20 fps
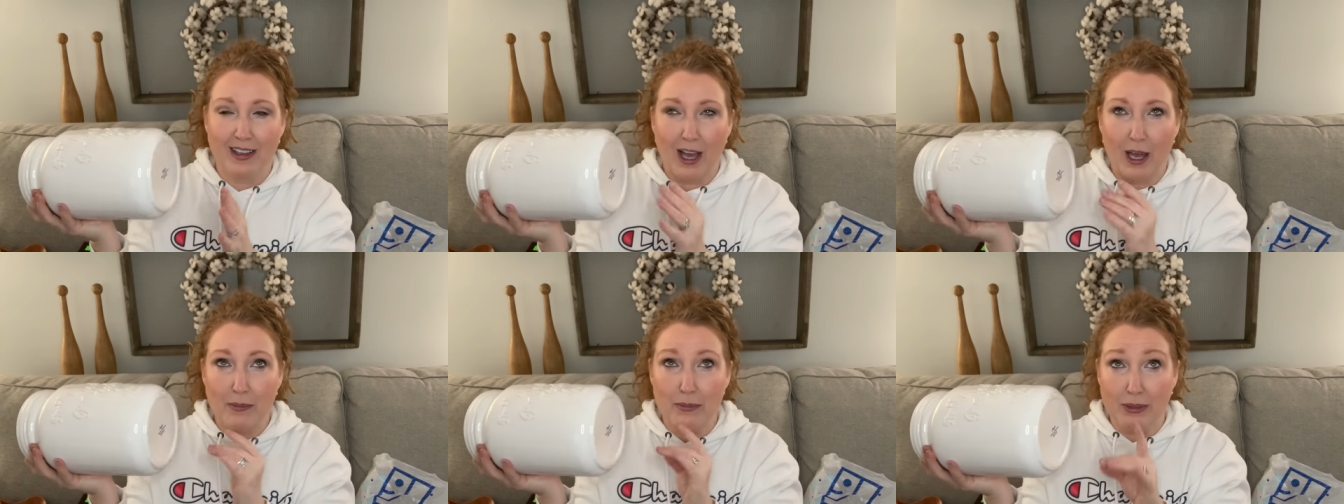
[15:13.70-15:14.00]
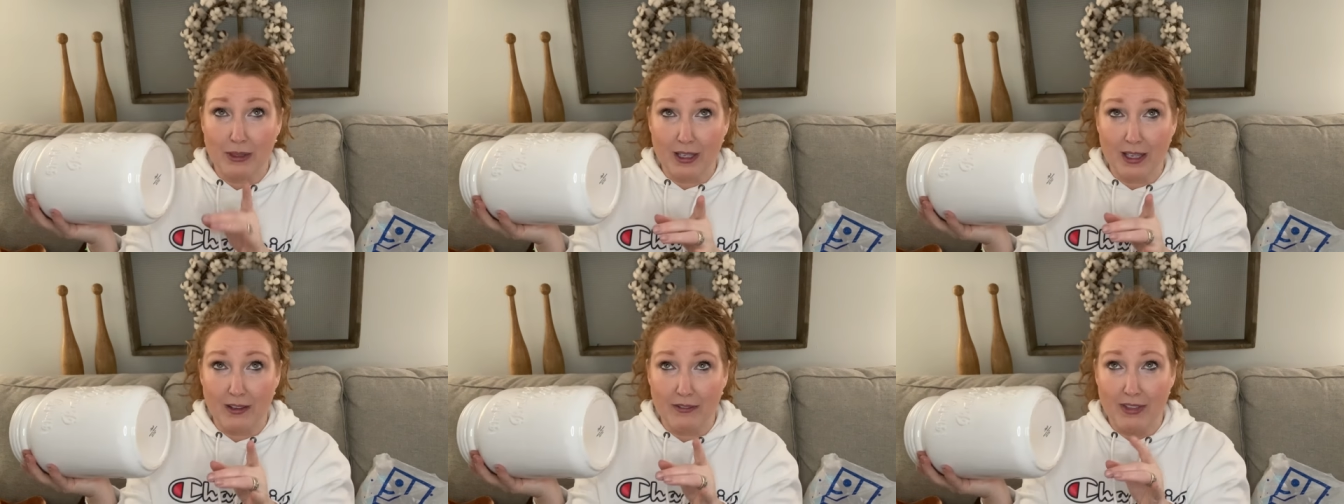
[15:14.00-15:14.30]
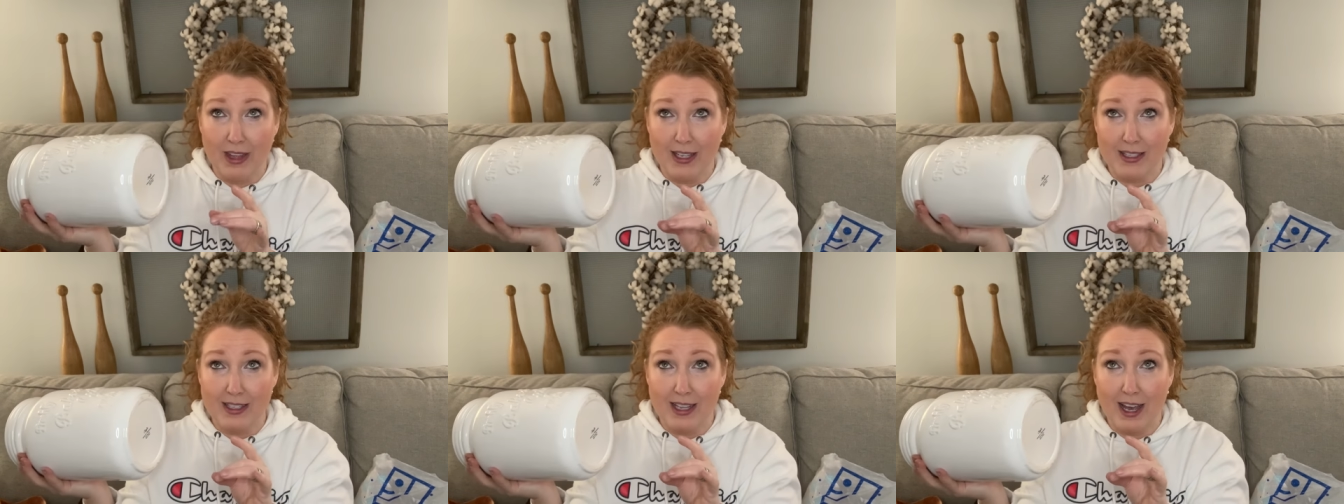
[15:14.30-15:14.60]
I believe
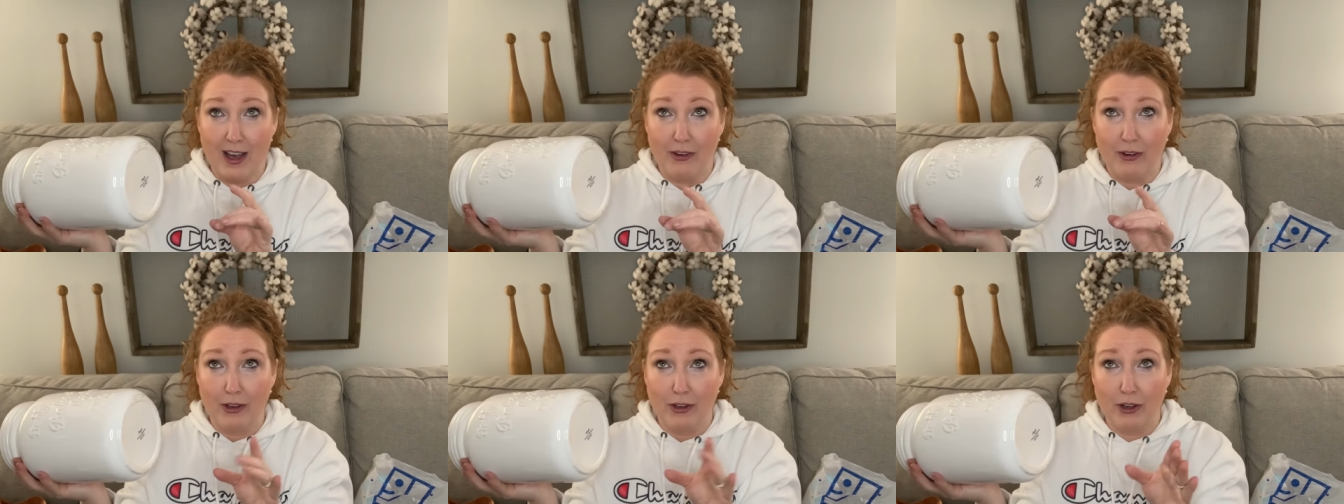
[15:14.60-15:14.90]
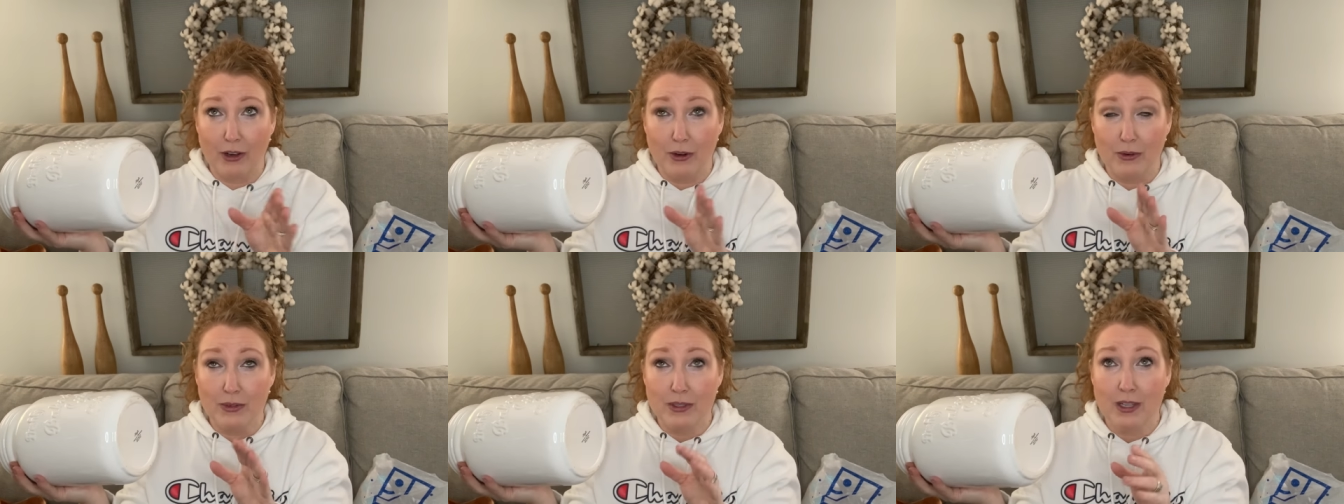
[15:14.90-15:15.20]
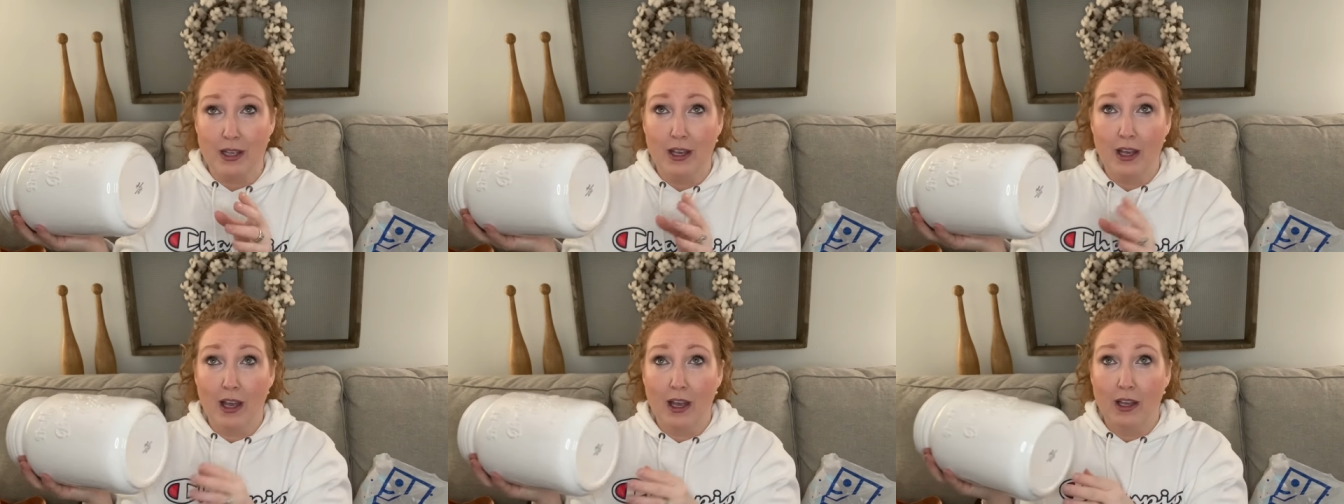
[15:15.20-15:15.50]
that's how it goes.
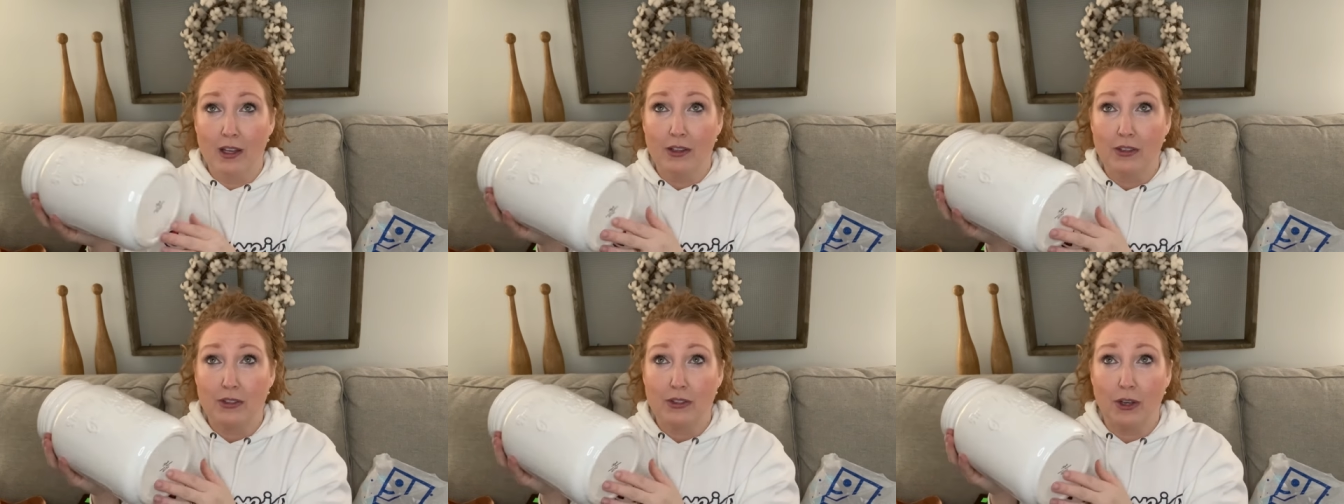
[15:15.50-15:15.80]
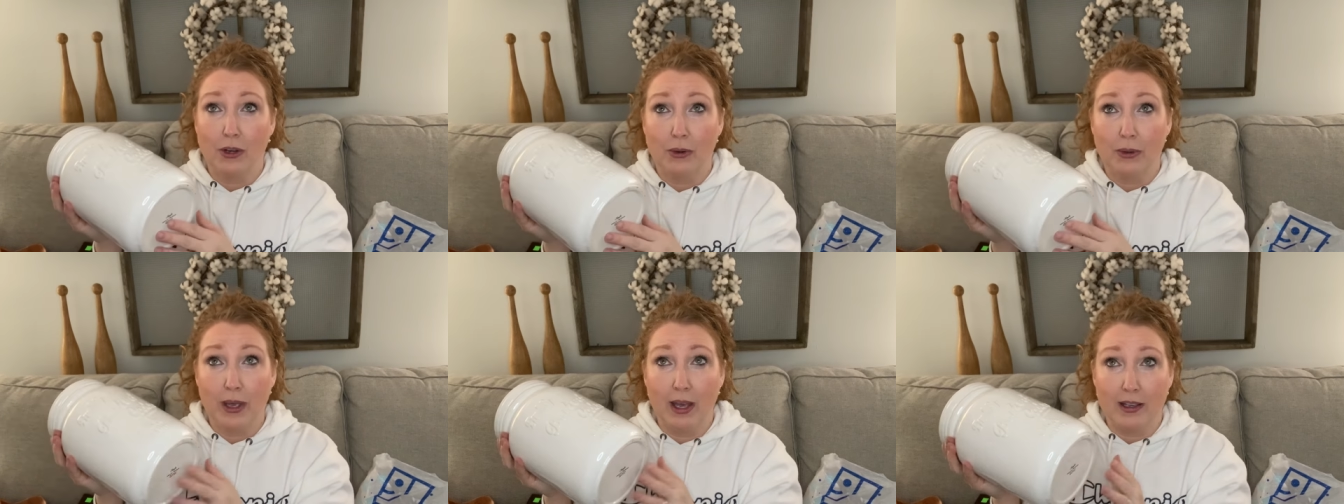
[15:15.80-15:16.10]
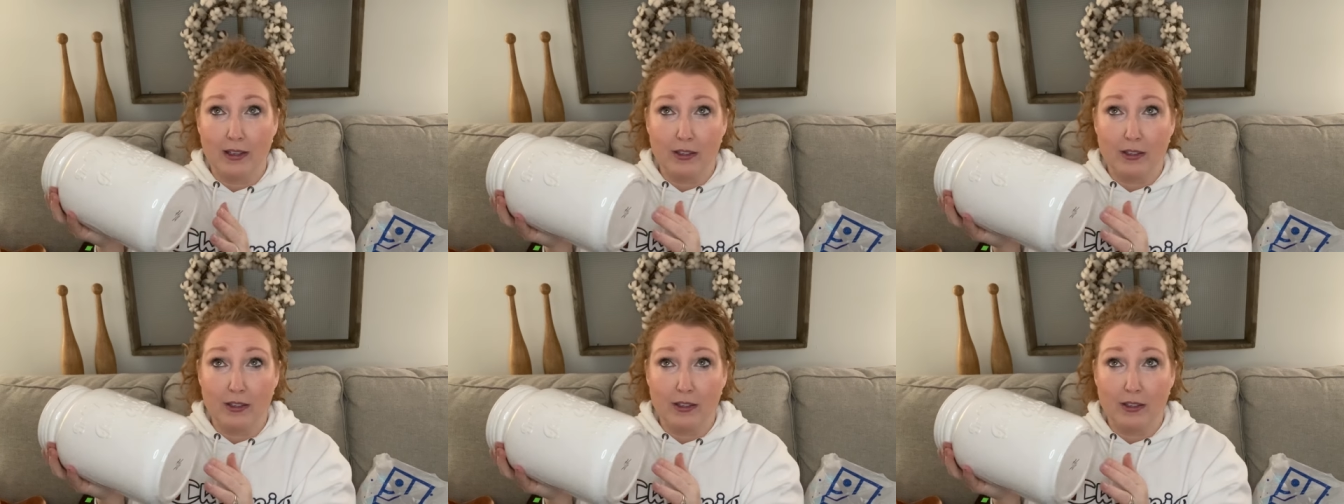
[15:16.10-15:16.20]
So yeah,